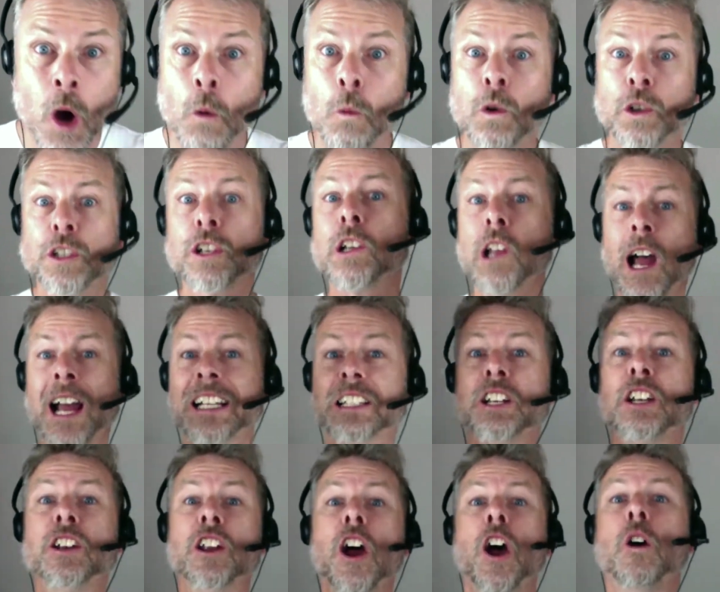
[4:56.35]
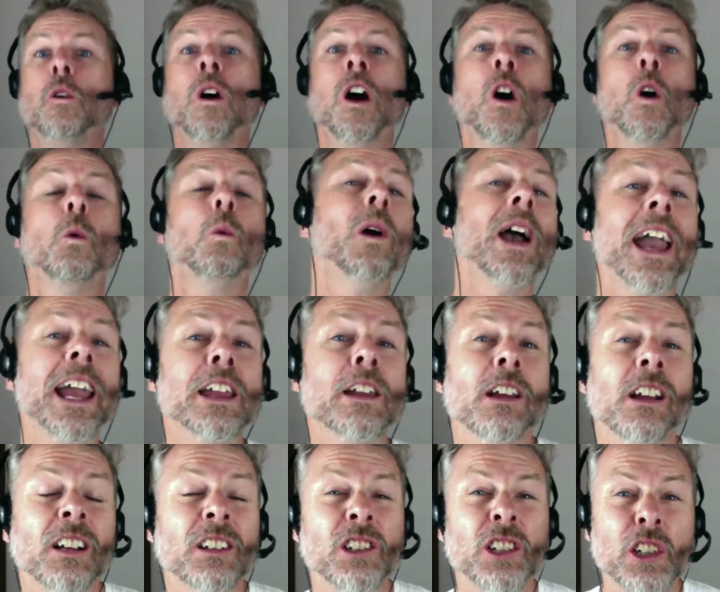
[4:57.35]
Would you like to know where you
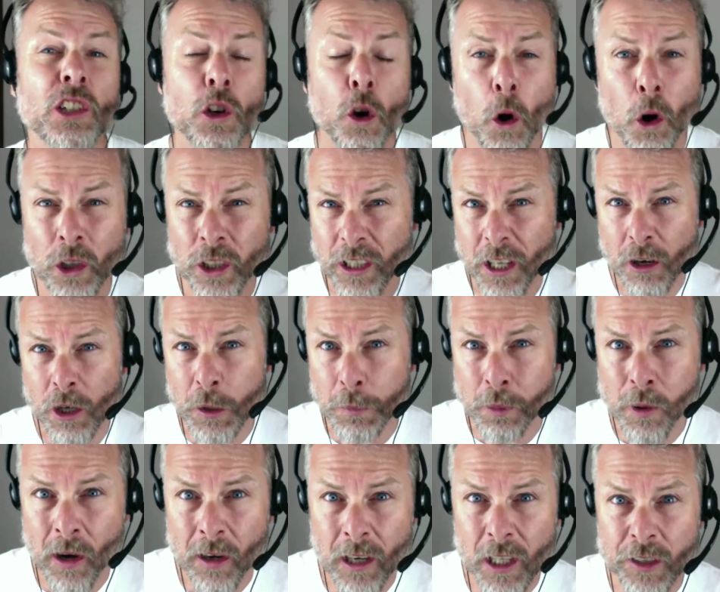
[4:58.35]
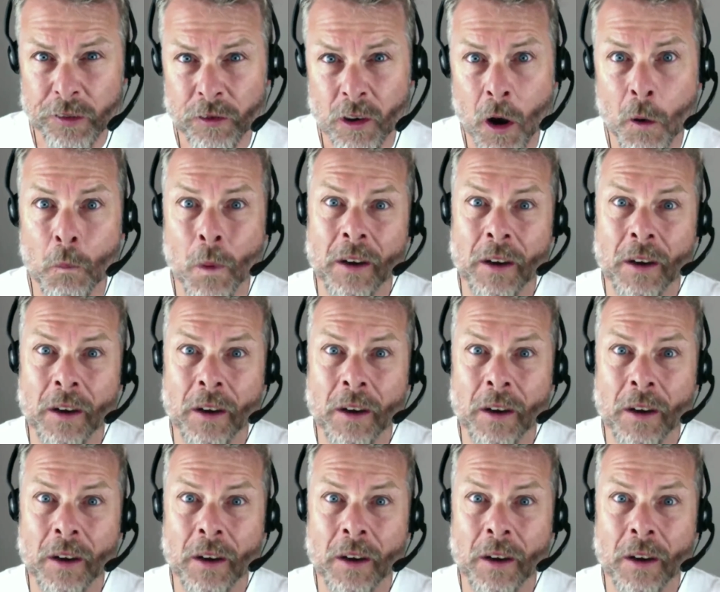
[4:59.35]
can source those products from,